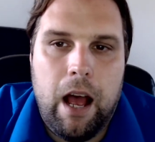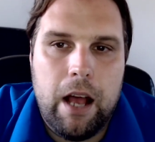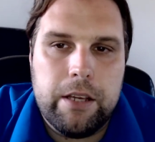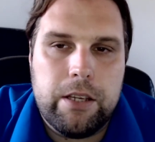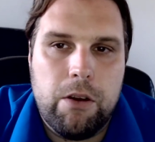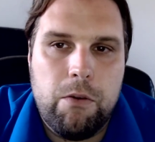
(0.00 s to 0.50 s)

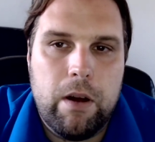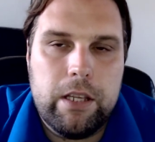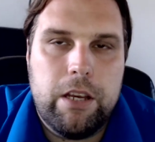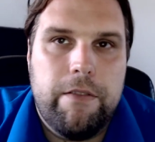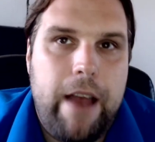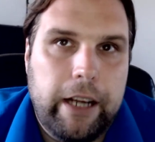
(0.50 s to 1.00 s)
So
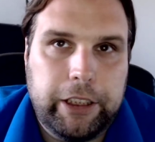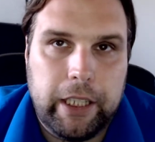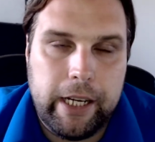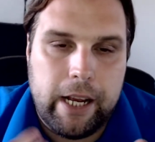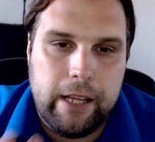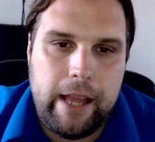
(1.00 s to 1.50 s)
once you've
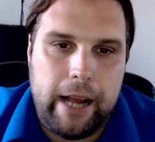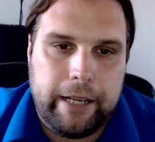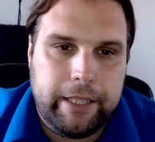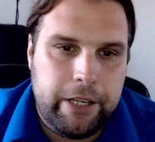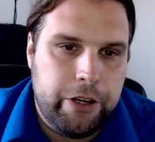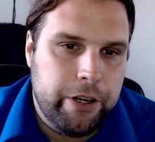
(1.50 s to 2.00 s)
actually
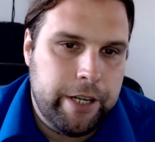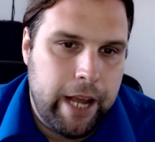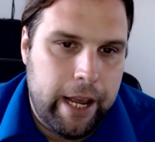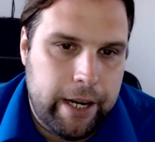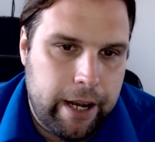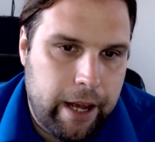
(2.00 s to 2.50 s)
collected your
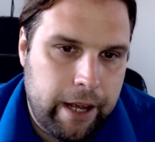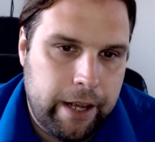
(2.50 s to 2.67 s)
data,